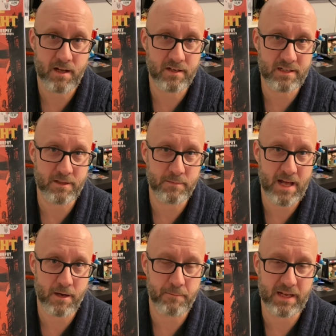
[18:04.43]
hunting them
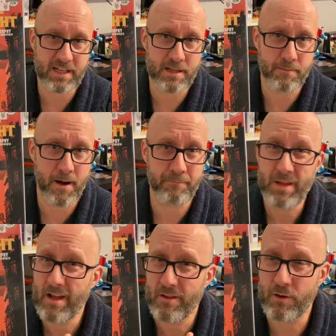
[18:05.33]
down and picking them
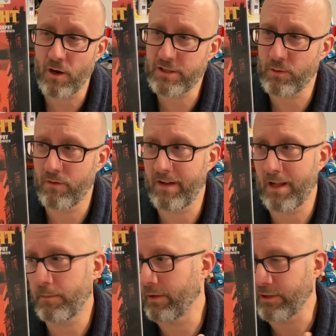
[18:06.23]
up. They're also
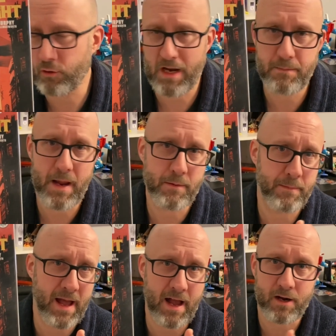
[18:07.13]
available in trade
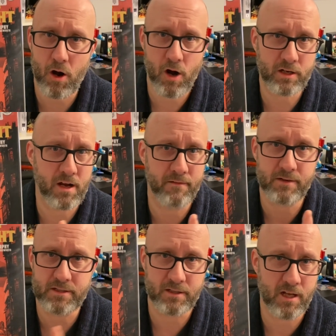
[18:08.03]
paperback,
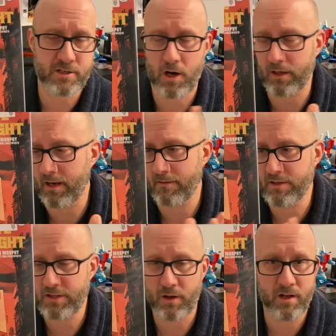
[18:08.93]
hardcover, deluxe
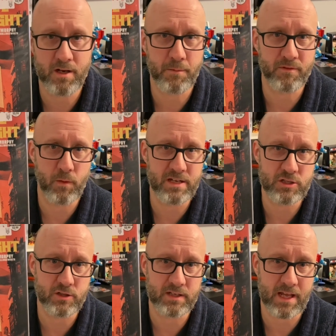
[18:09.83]
hardcover, so a number of
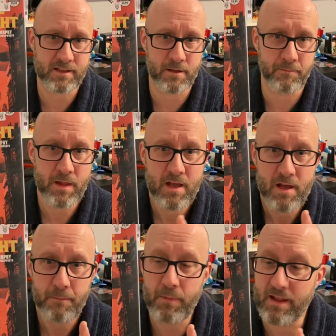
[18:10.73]
ways you can get them.
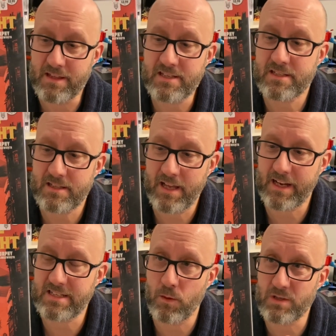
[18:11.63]
But this,
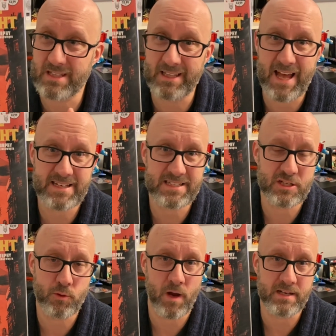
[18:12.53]
like I said, was the last
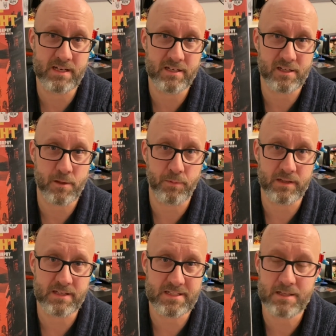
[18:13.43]
issue I needed to
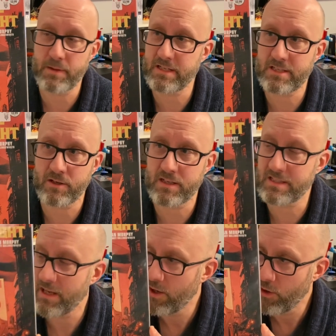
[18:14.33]
complete this limited
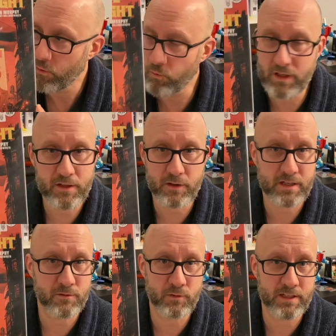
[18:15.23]
series.
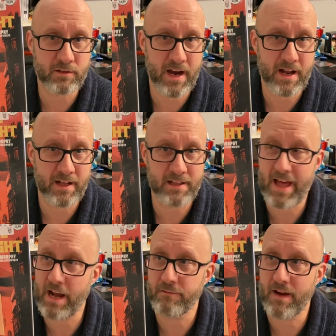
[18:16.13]
Really
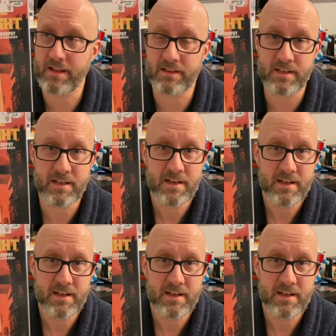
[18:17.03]
glad I finally,